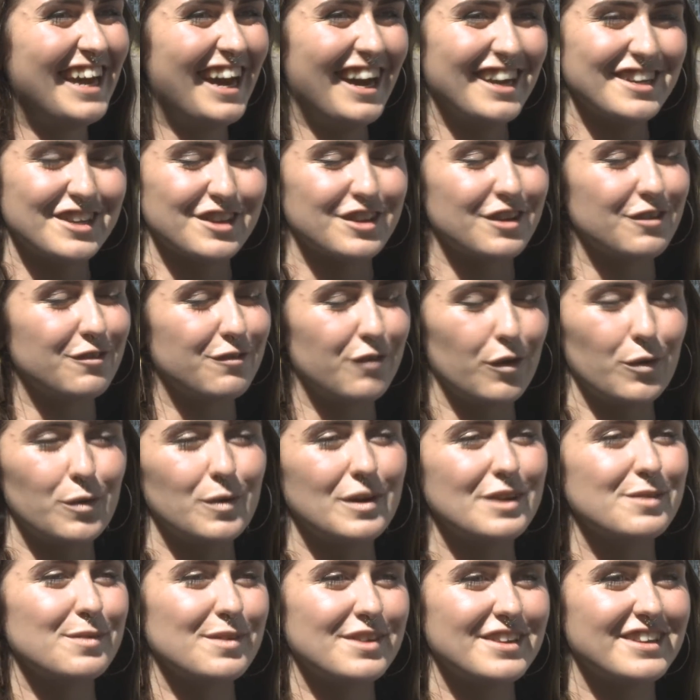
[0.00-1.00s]
I just sort of
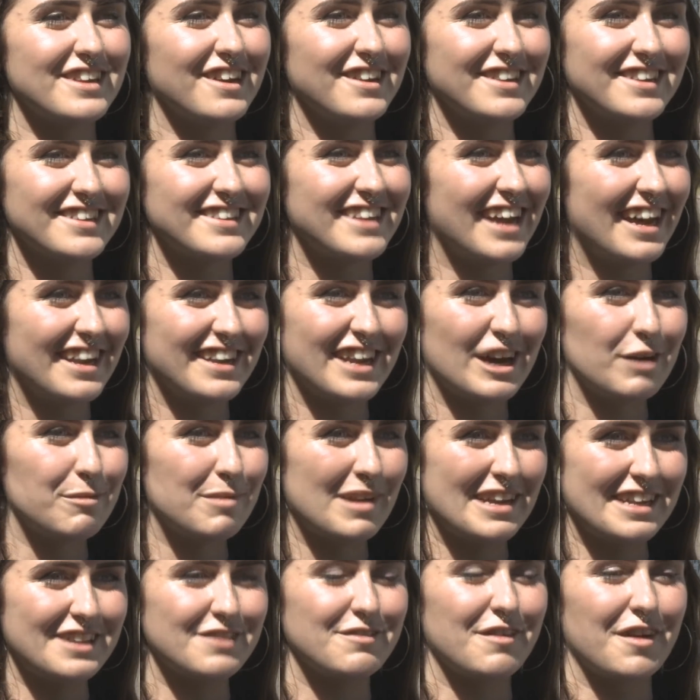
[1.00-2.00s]
always wanted to understand how
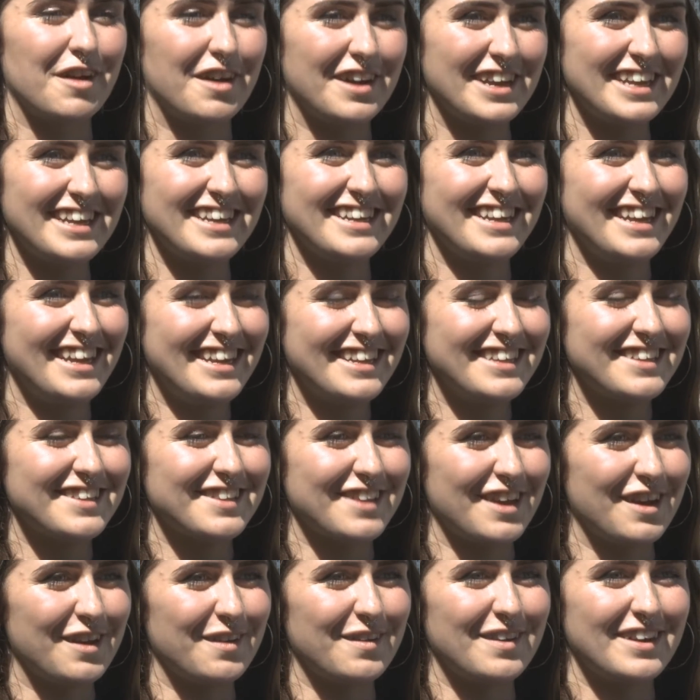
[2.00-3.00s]
planes fly.
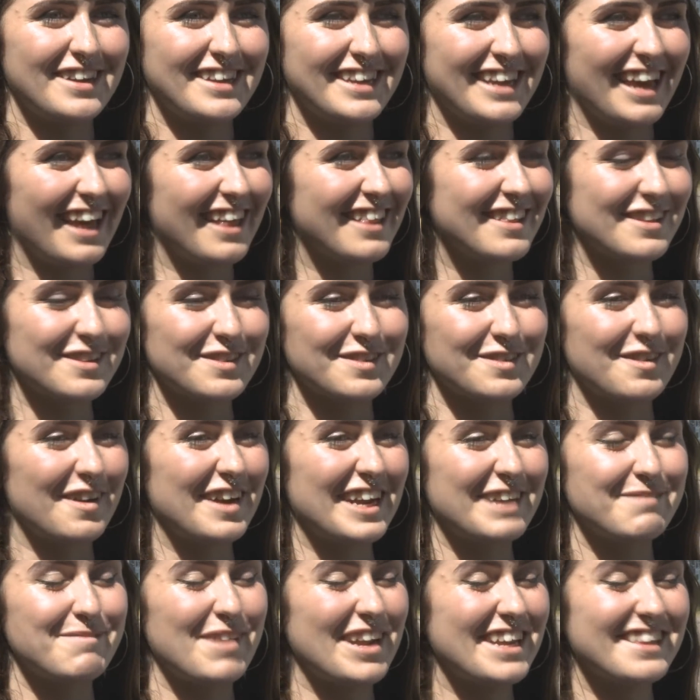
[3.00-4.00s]
So yeah, this is a
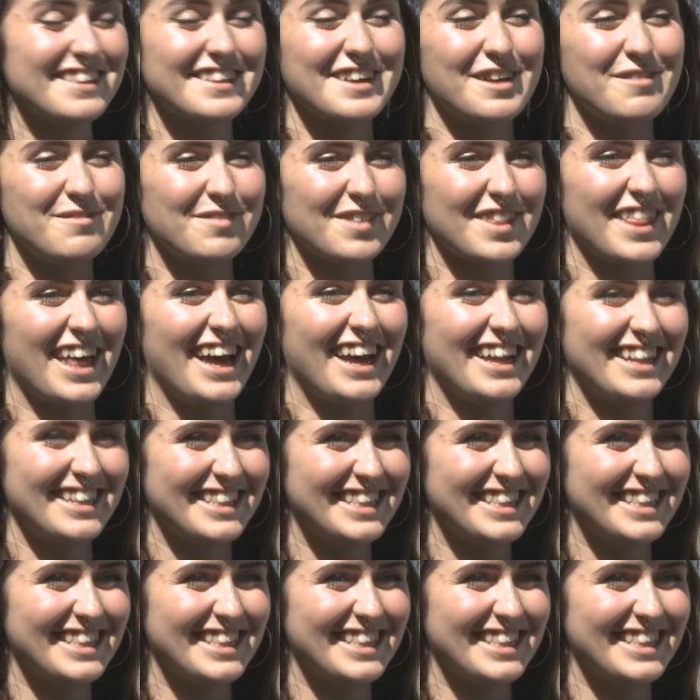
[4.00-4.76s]
great place to come for that.